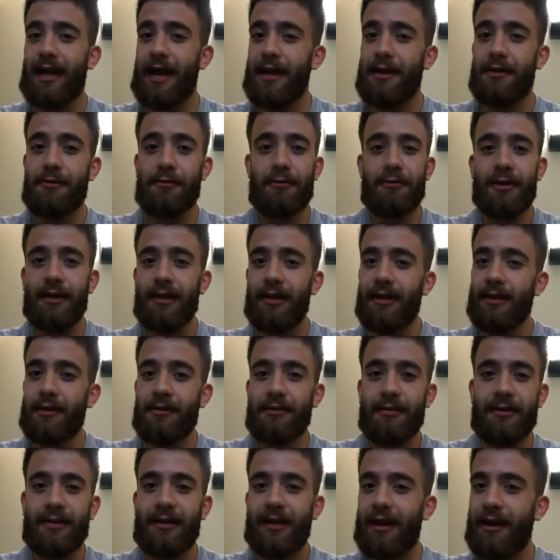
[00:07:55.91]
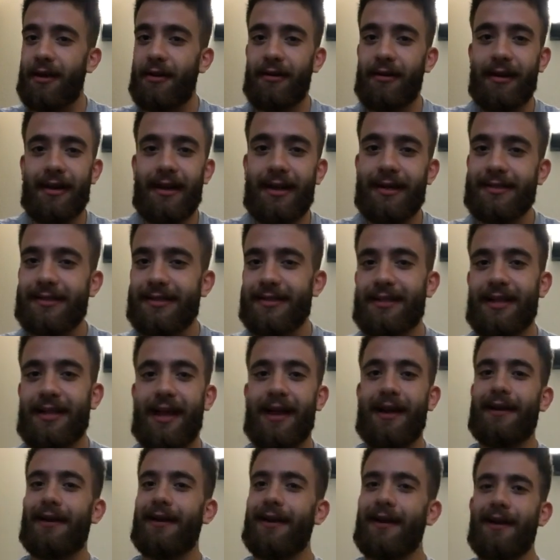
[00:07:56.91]
I really could care less,
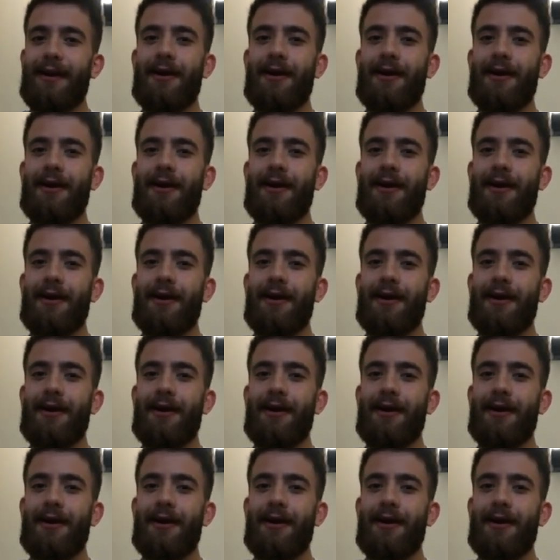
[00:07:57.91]
like,